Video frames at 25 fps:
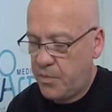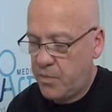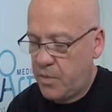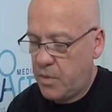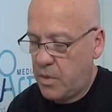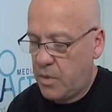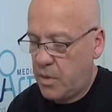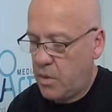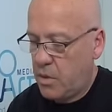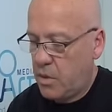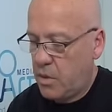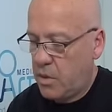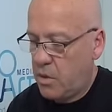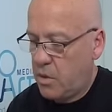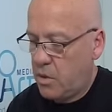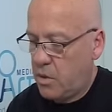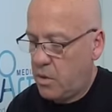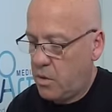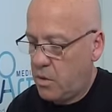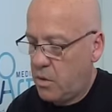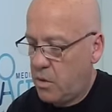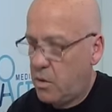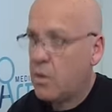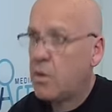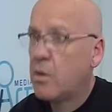
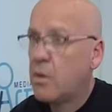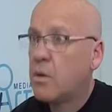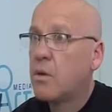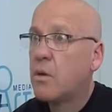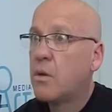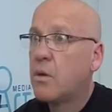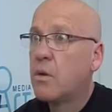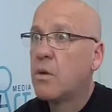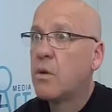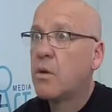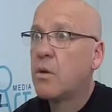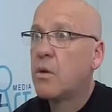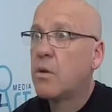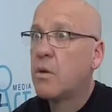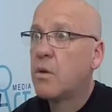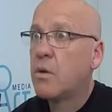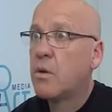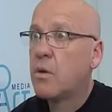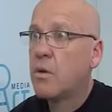(no one is talking)